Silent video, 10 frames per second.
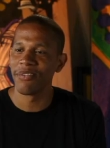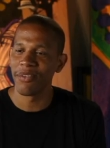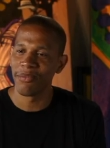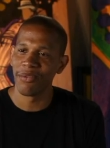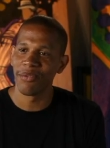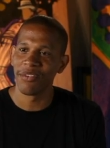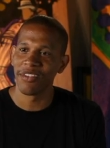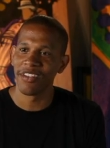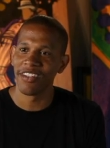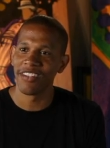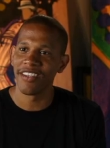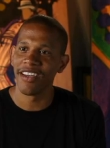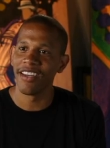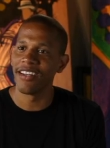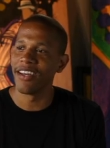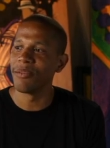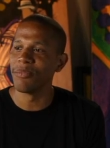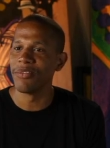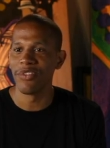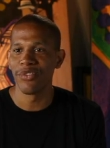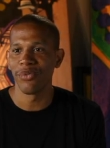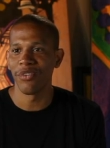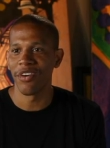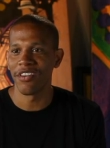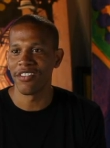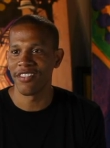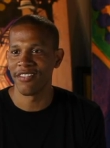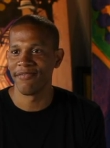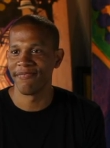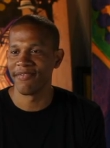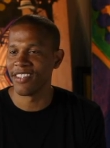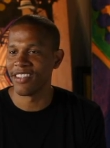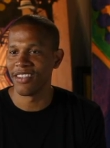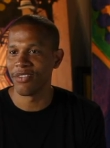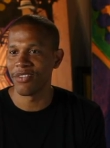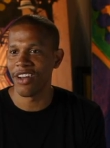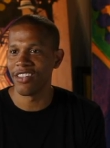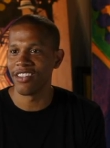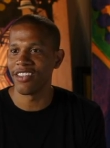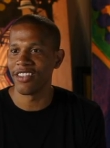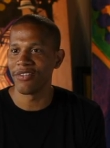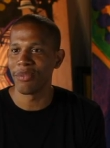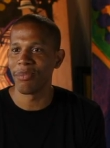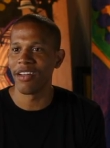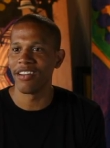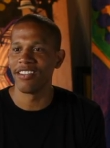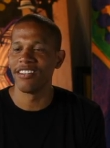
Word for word: from New Orleans and I'm a visual artist. I love color, I love to paint.